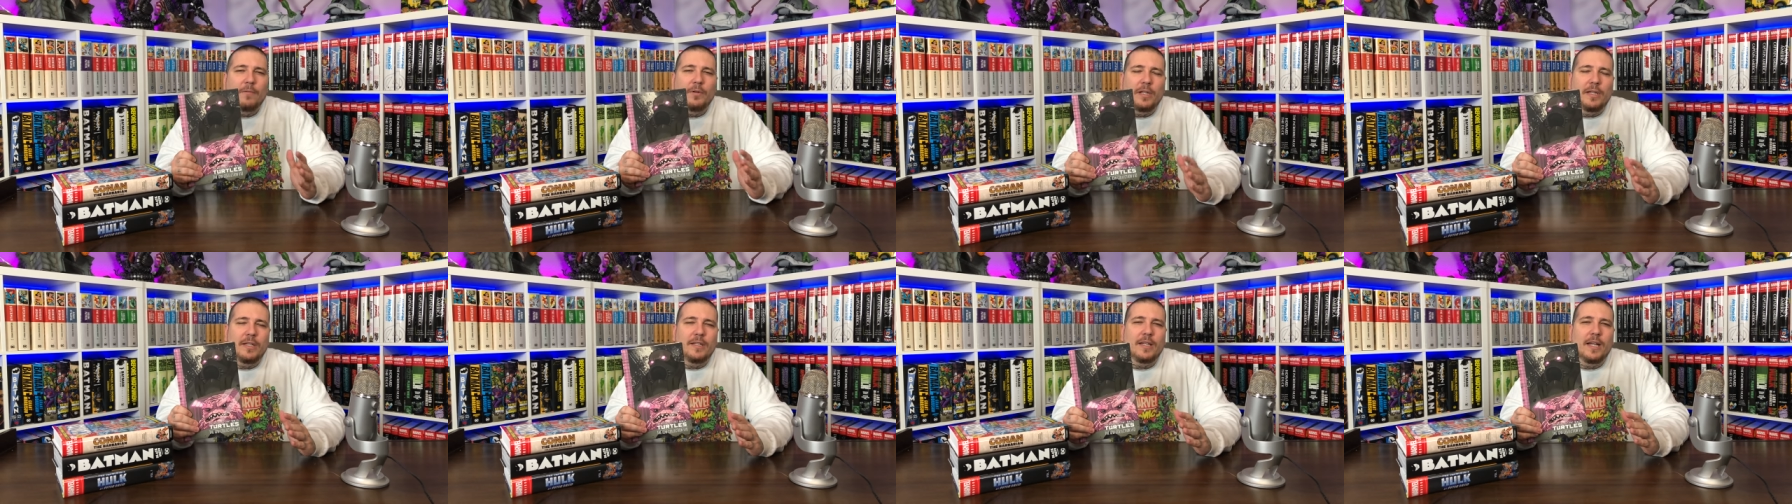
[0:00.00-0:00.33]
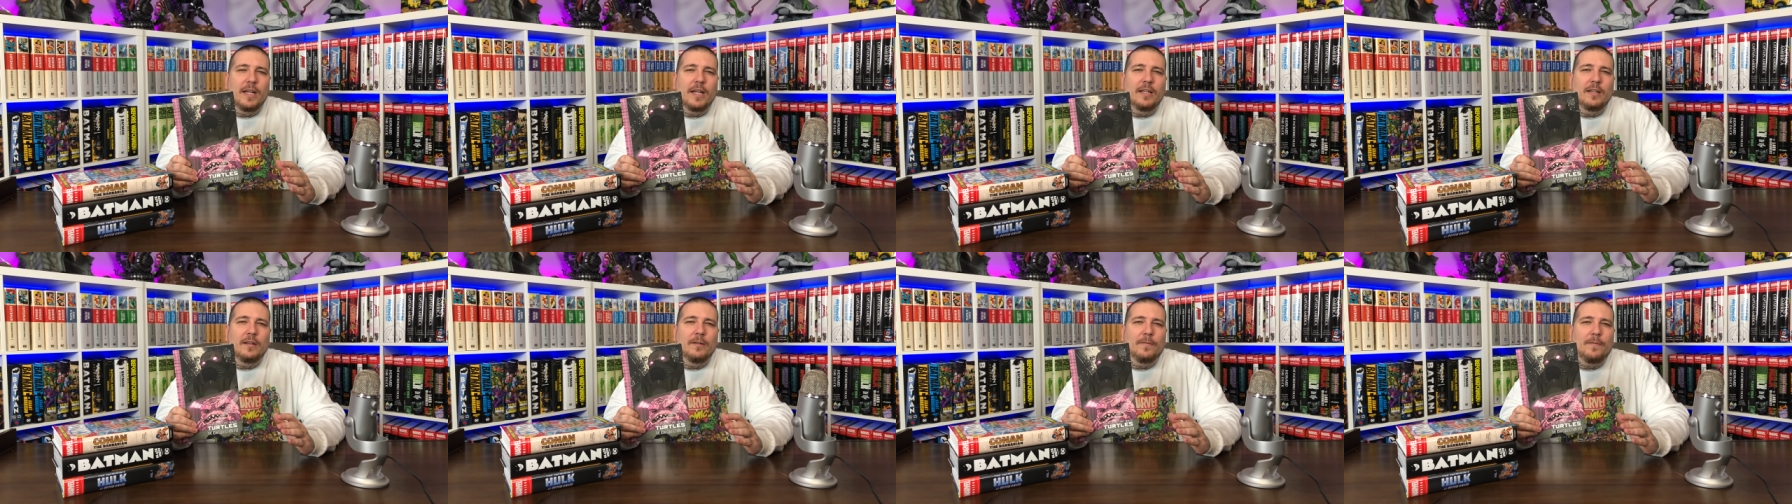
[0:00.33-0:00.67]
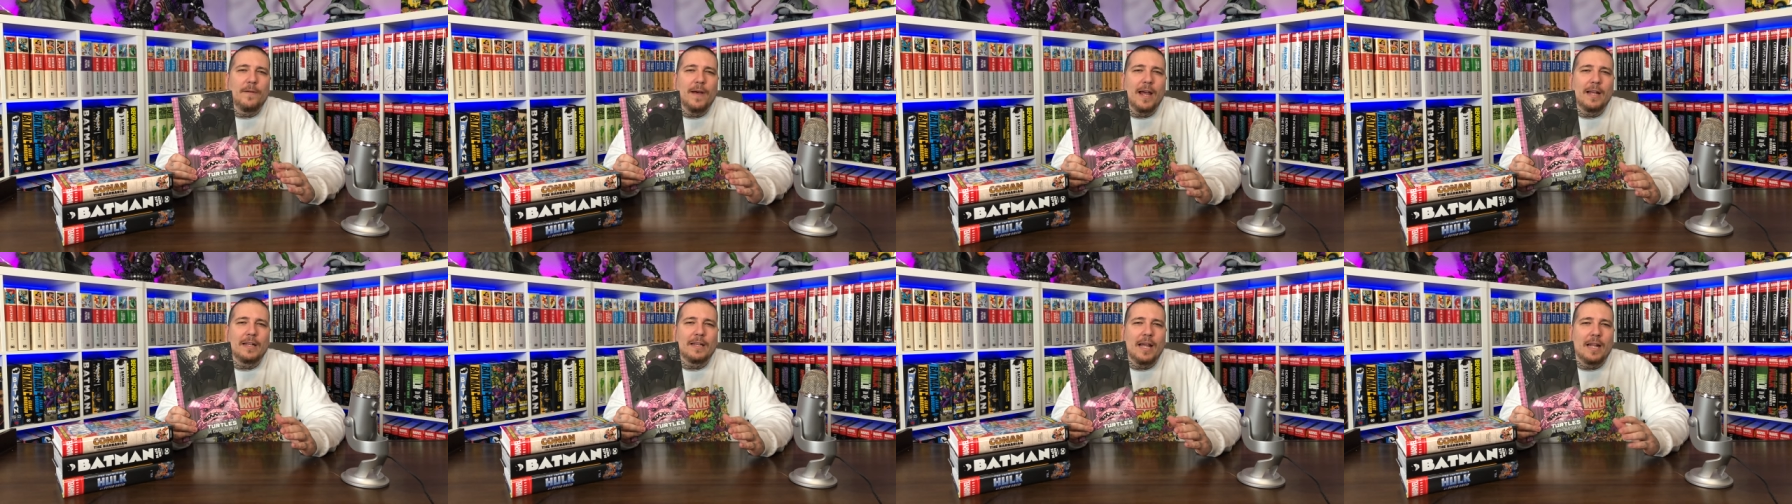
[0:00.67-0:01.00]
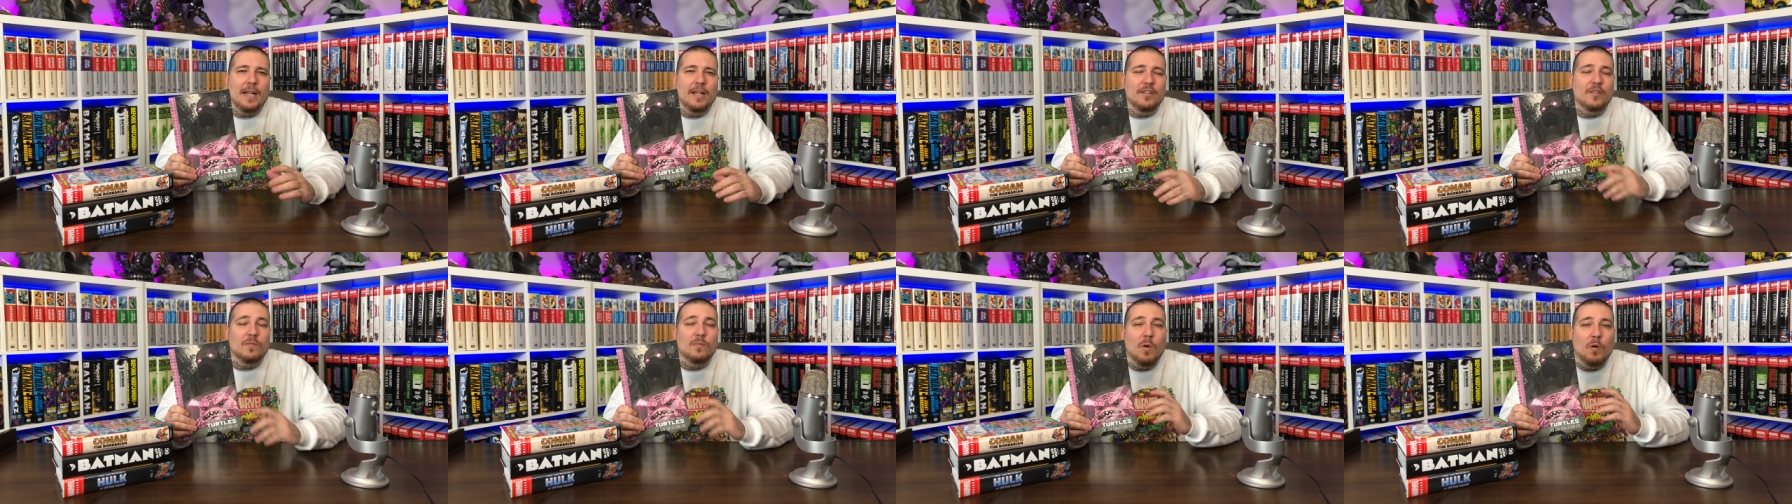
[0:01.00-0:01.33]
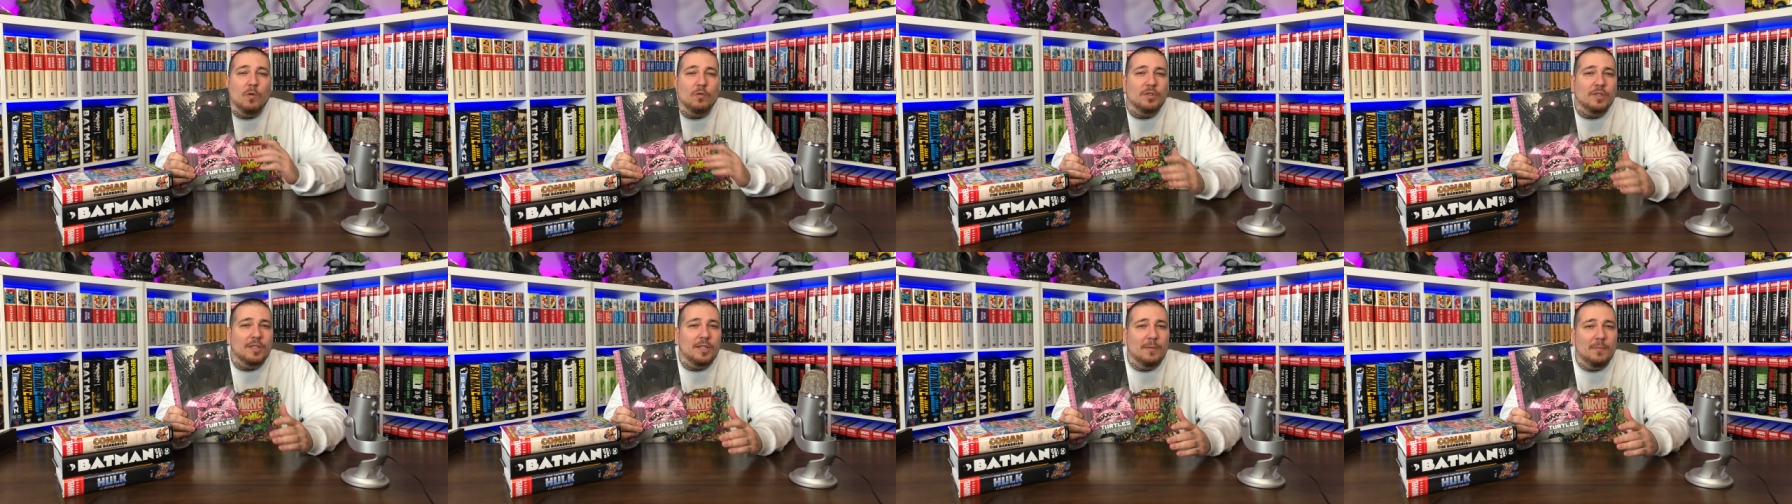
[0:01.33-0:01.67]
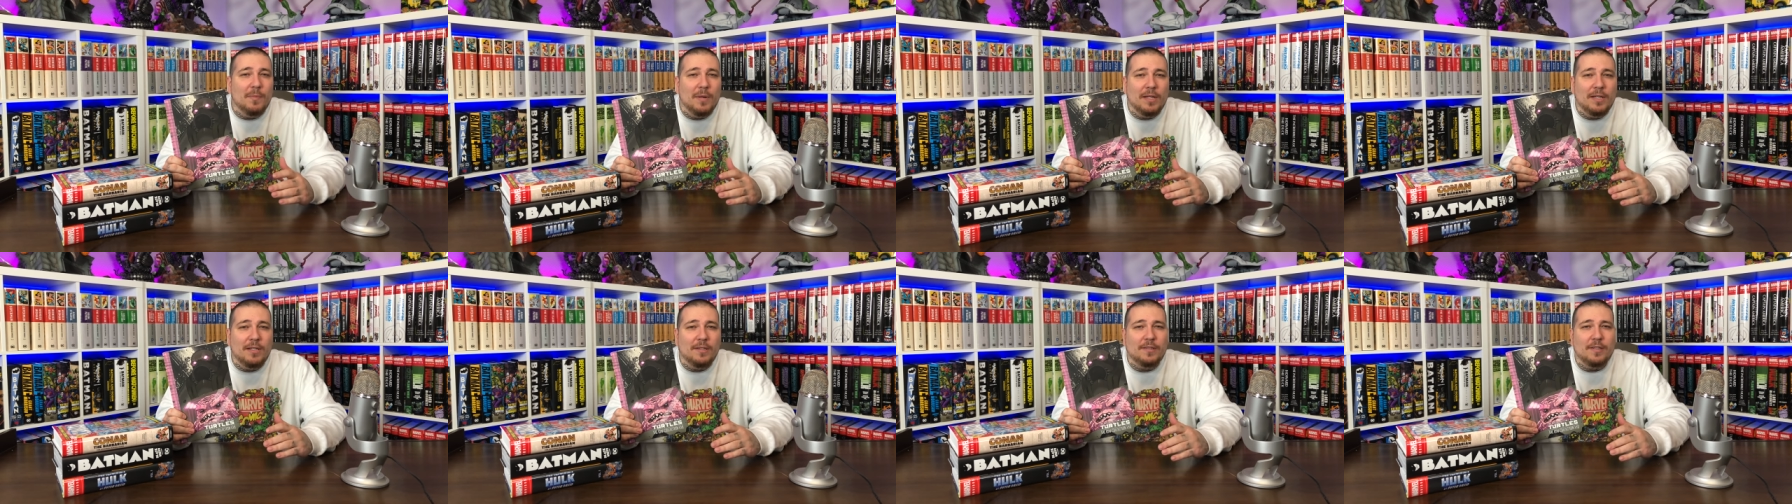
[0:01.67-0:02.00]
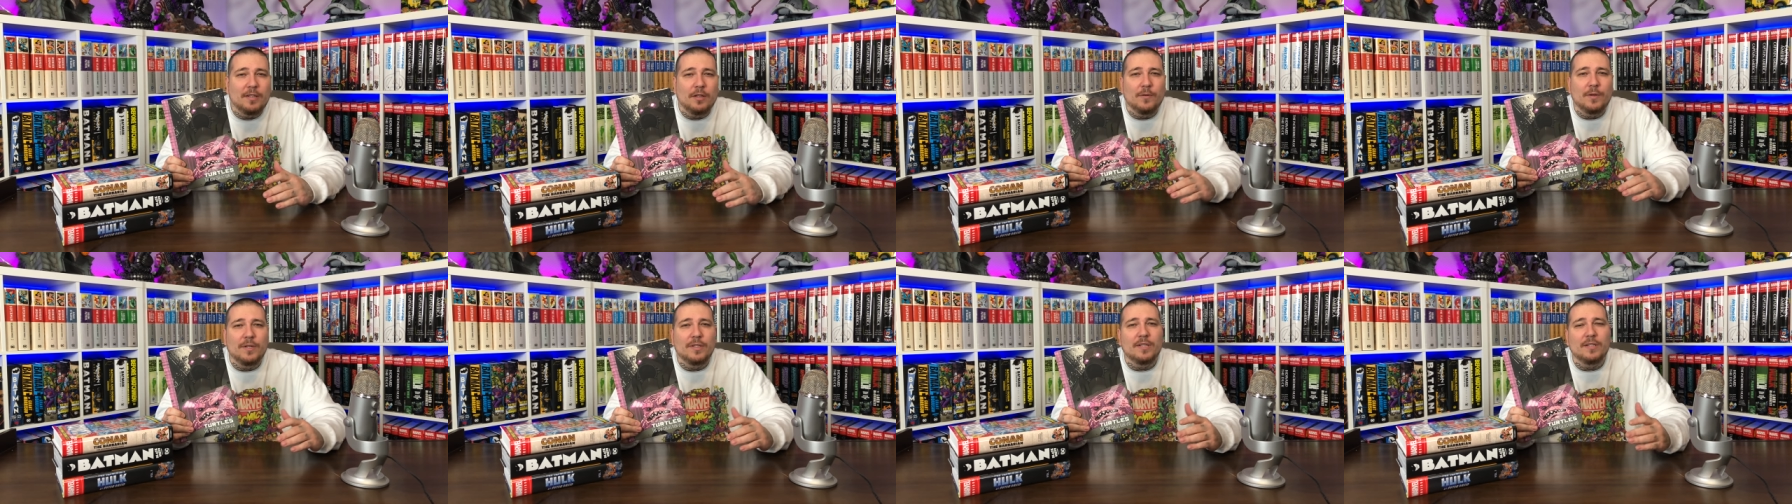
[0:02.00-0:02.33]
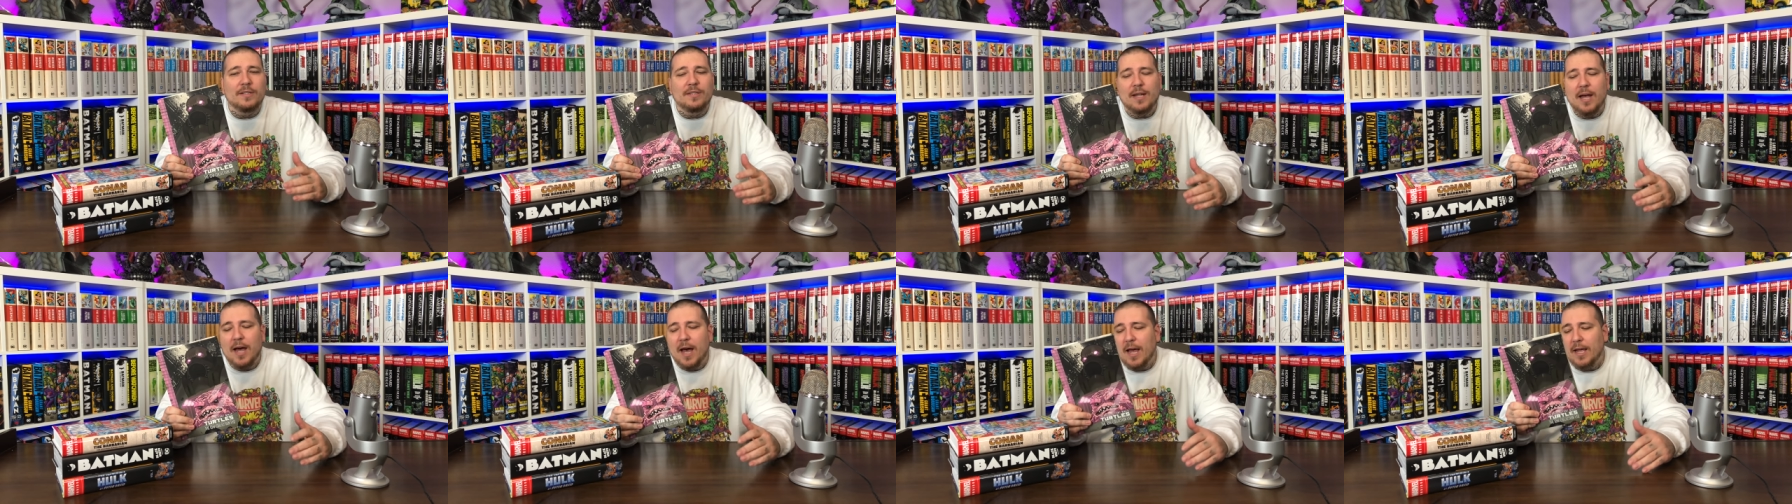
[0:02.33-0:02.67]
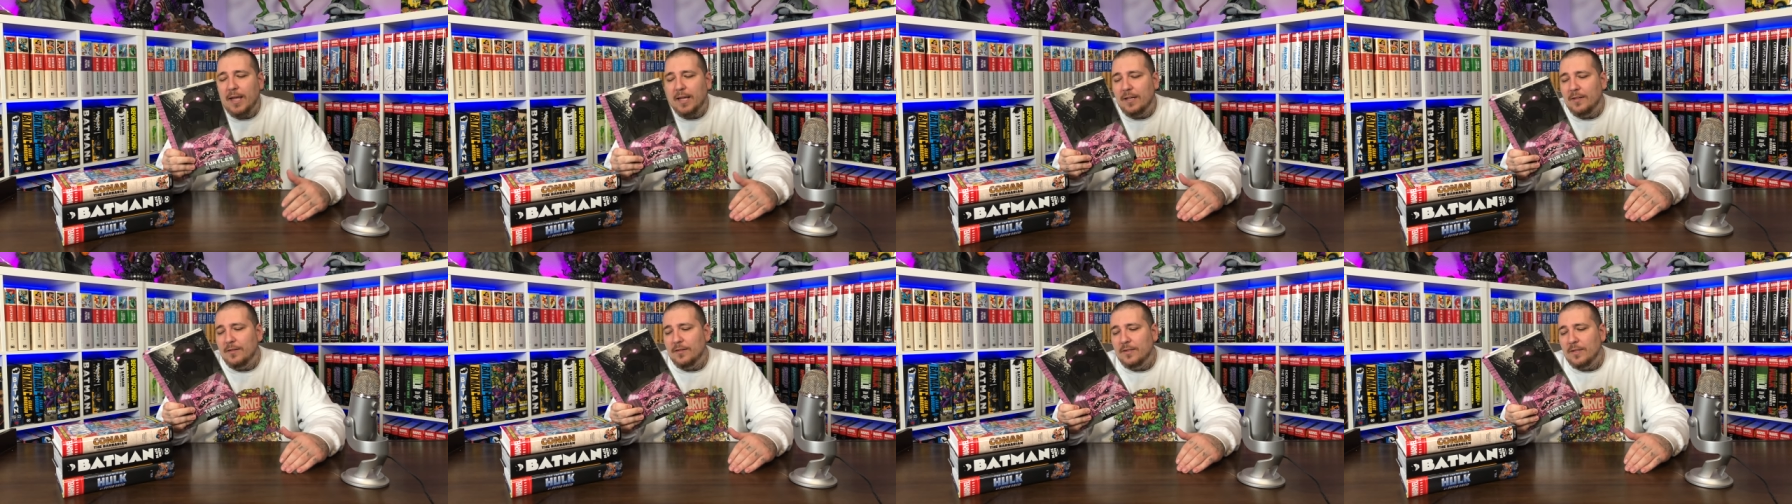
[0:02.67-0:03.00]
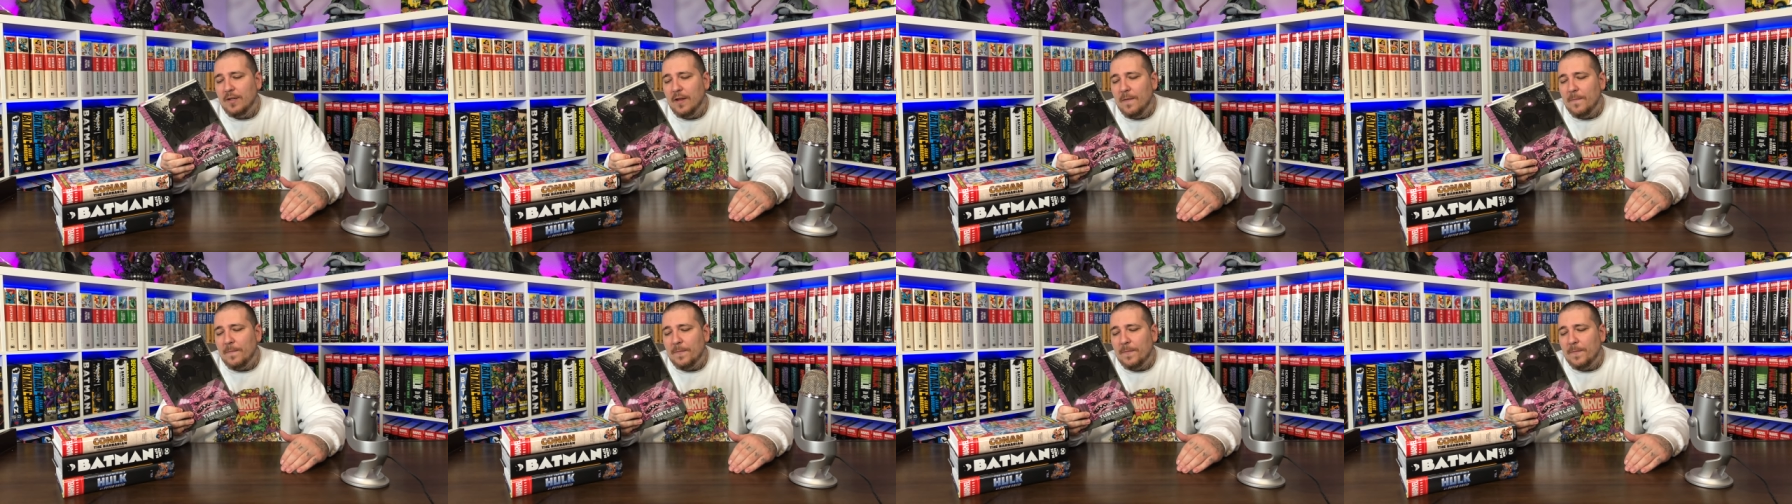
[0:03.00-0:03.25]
really digging the fact that it's mostly miniseries and tie ins.